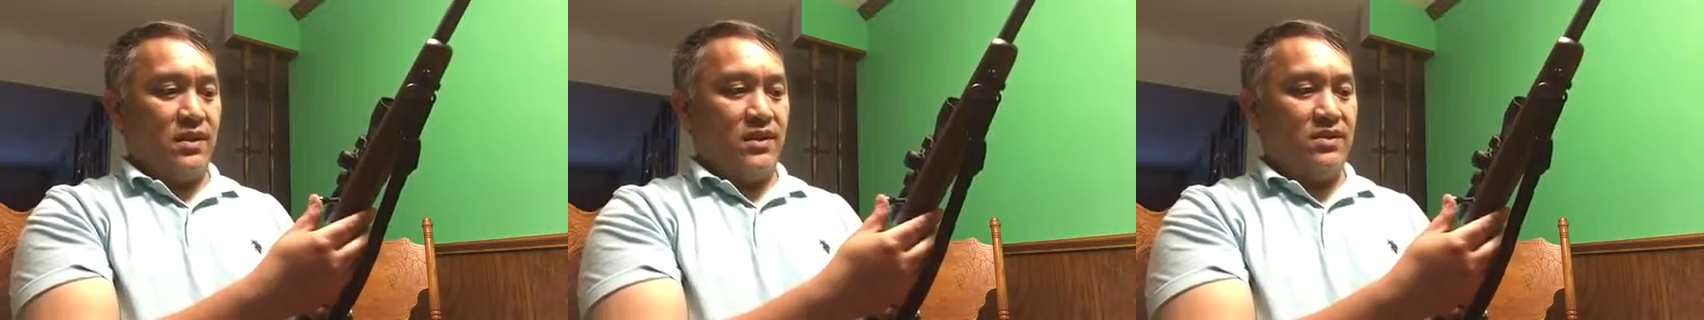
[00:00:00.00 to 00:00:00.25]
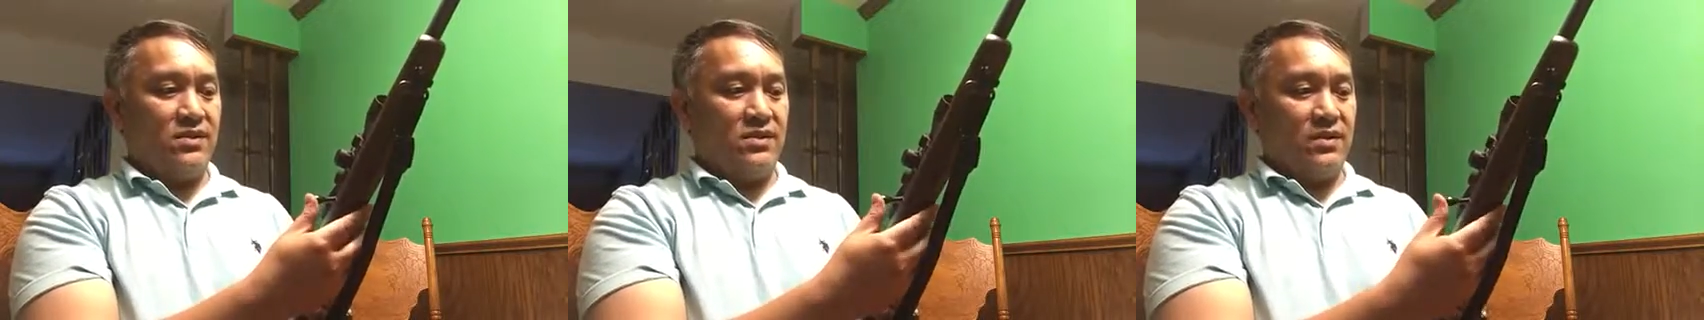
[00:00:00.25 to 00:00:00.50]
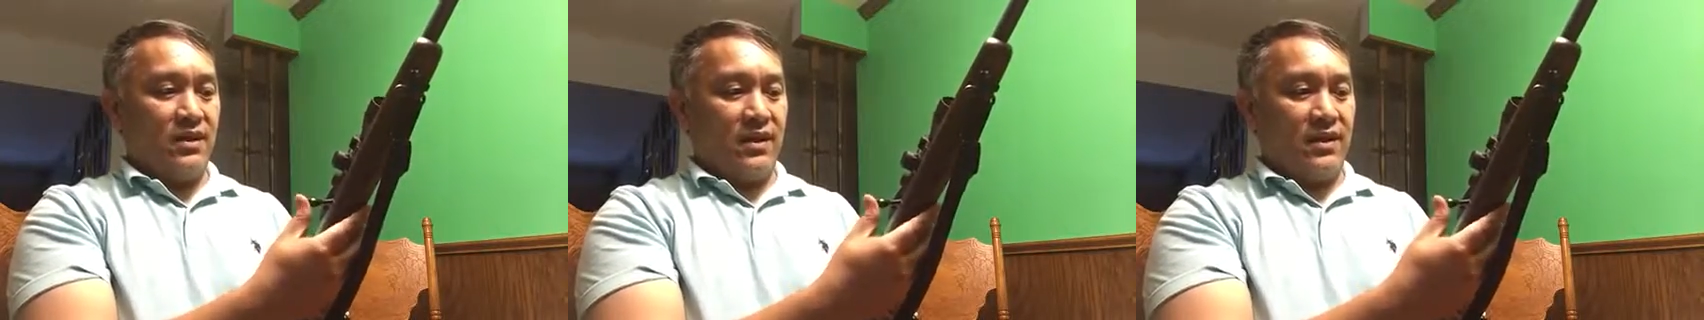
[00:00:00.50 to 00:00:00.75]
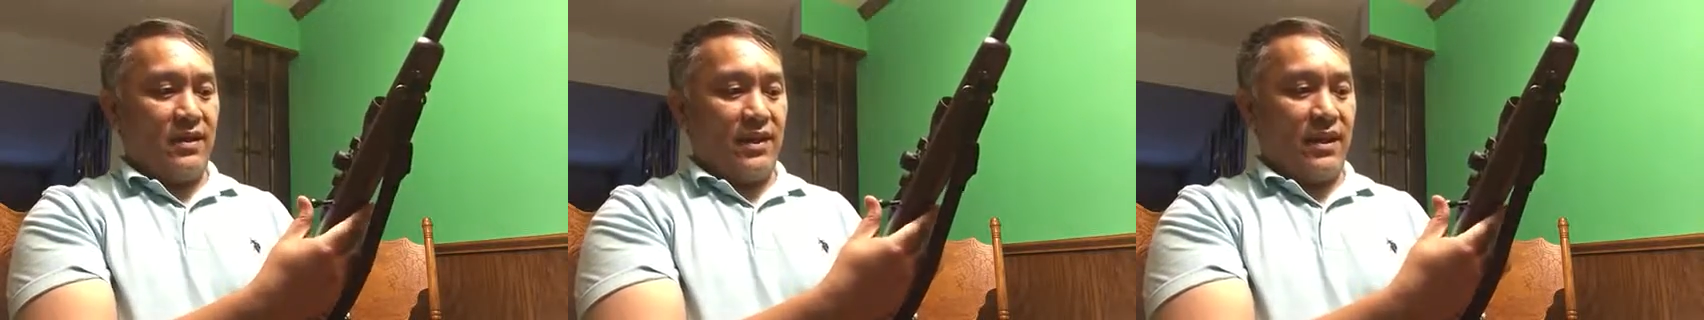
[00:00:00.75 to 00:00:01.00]
It's just
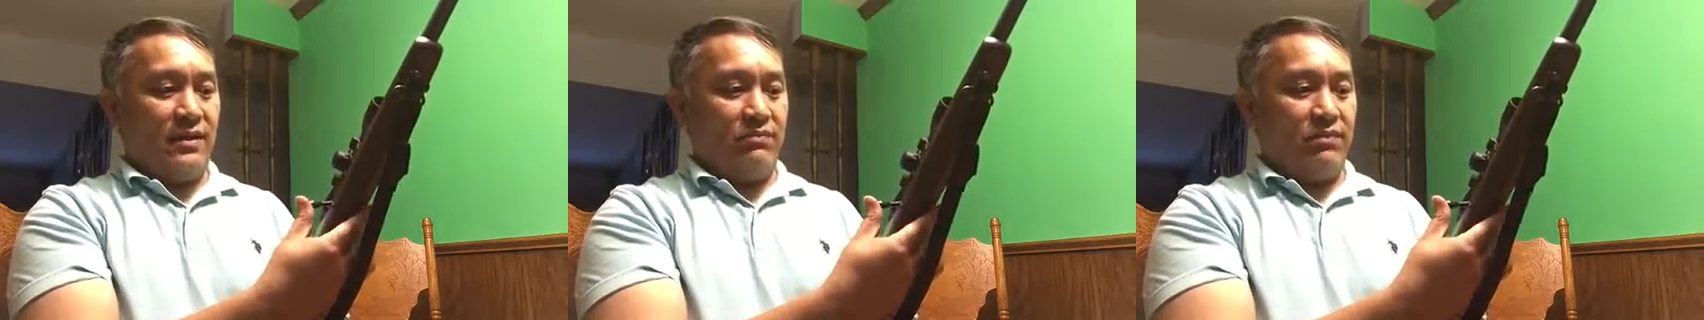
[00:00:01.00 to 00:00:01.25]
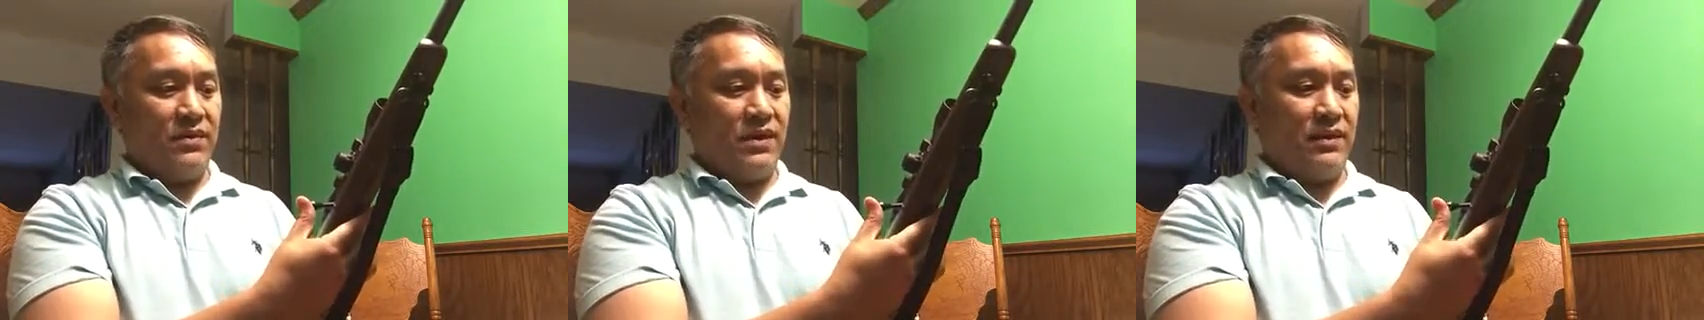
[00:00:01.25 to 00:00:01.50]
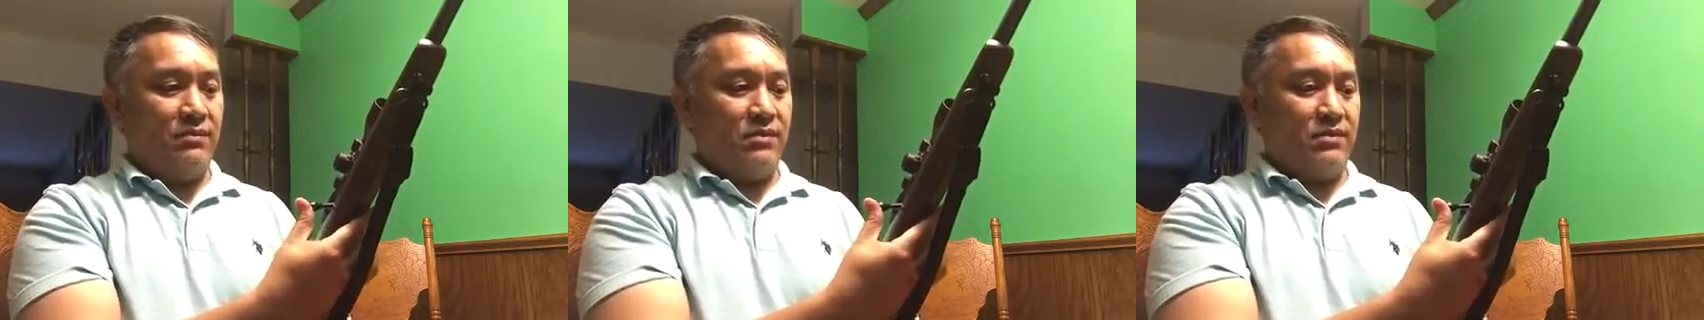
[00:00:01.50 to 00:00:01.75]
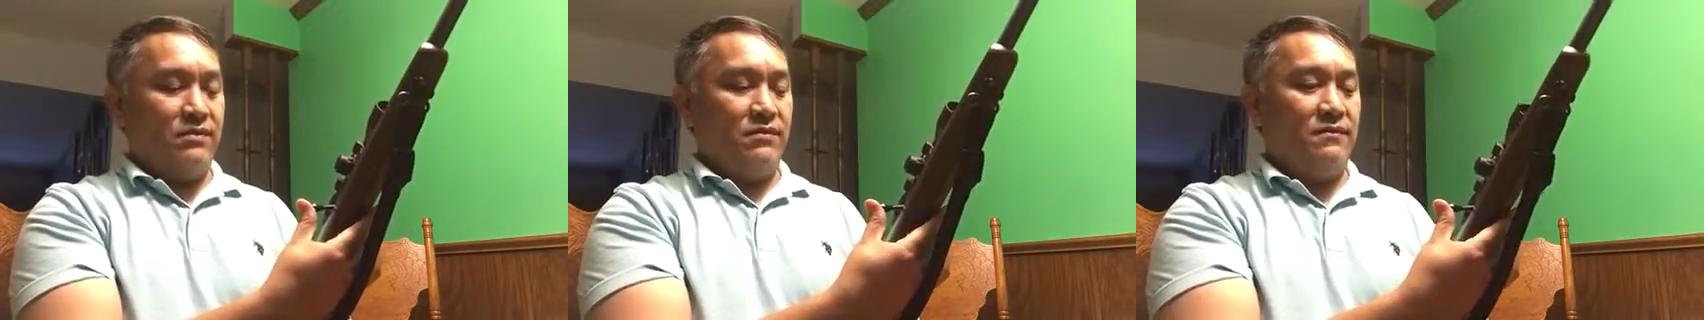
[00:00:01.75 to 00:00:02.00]
a light
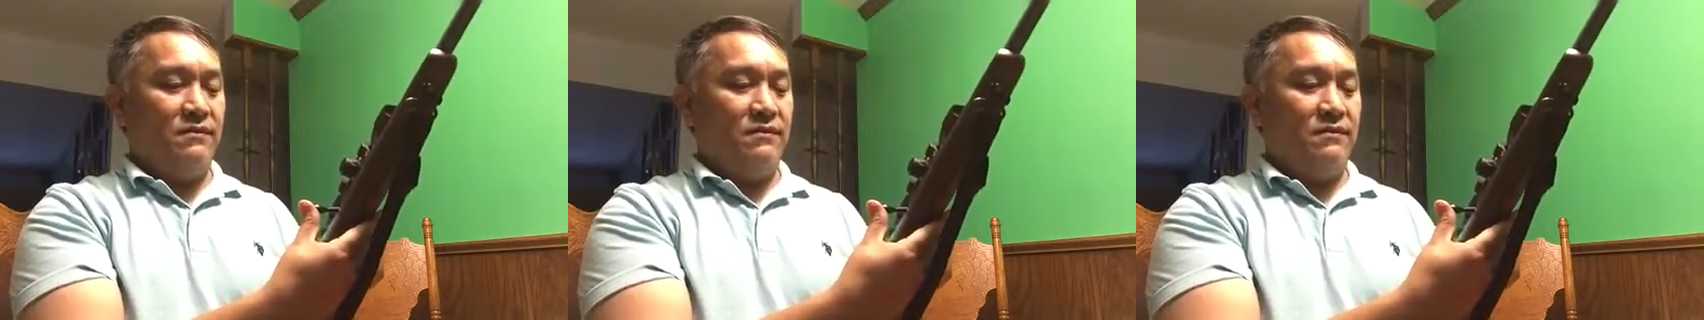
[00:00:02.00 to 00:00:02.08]
primer,